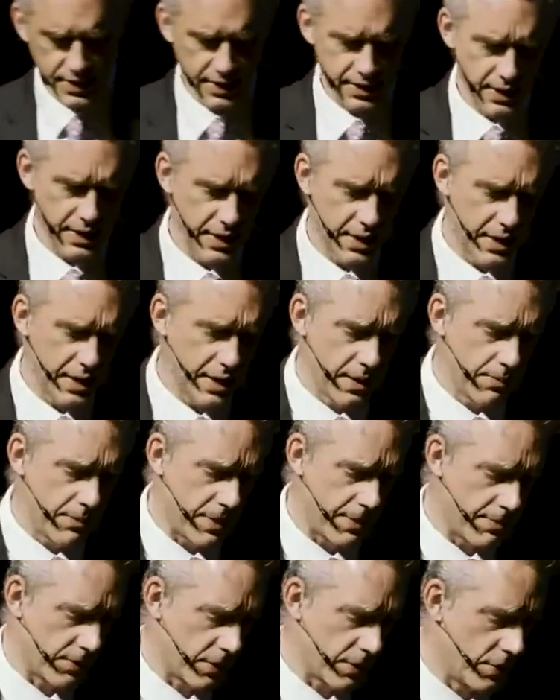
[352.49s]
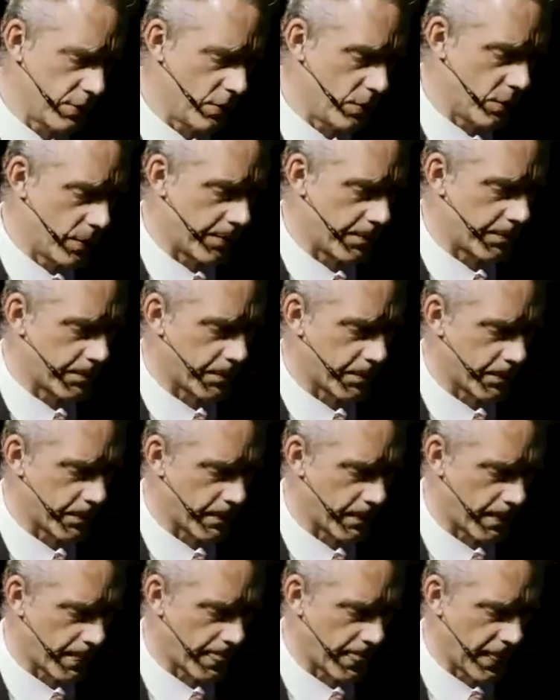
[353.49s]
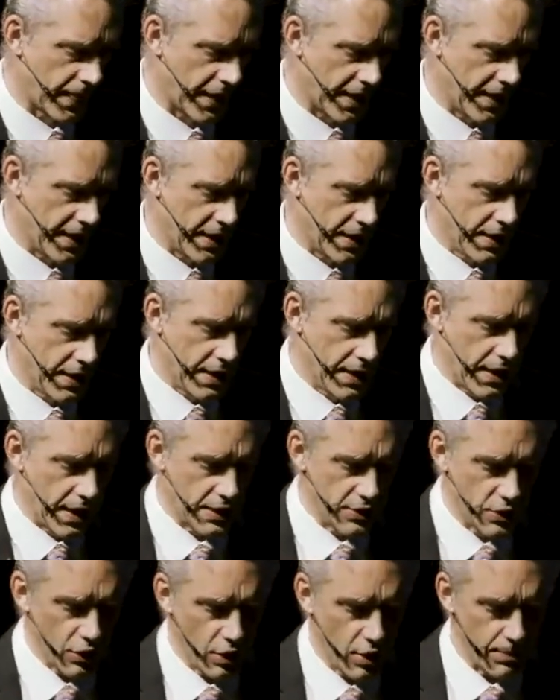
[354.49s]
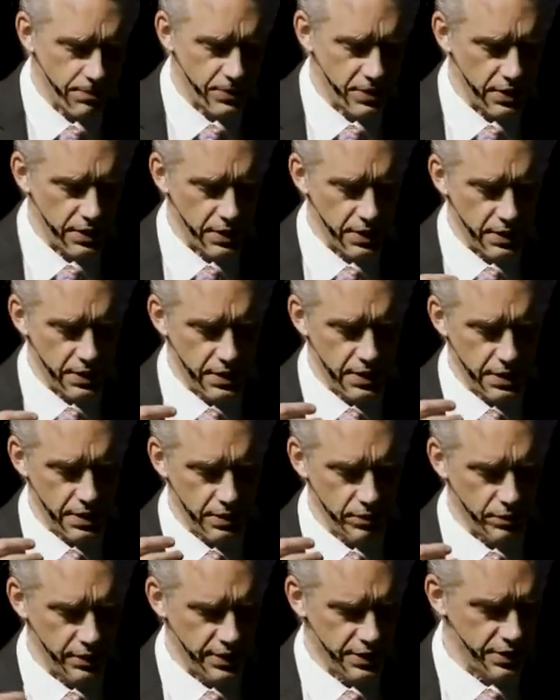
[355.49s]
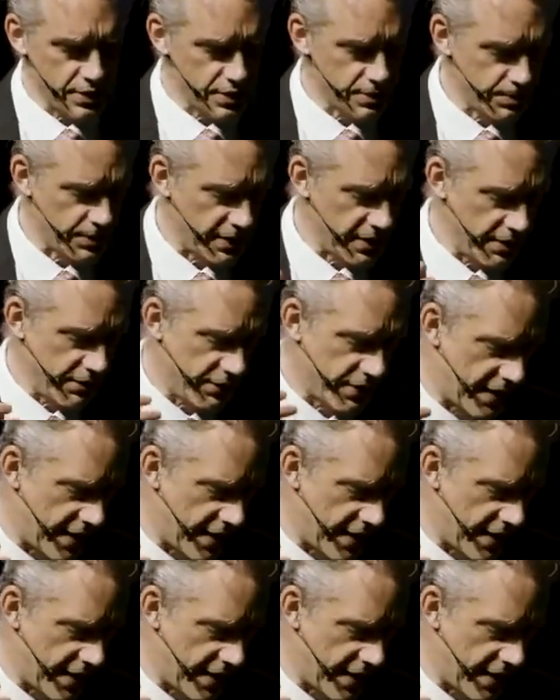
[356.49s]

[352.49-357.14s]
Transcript: that people who adopt a religious belief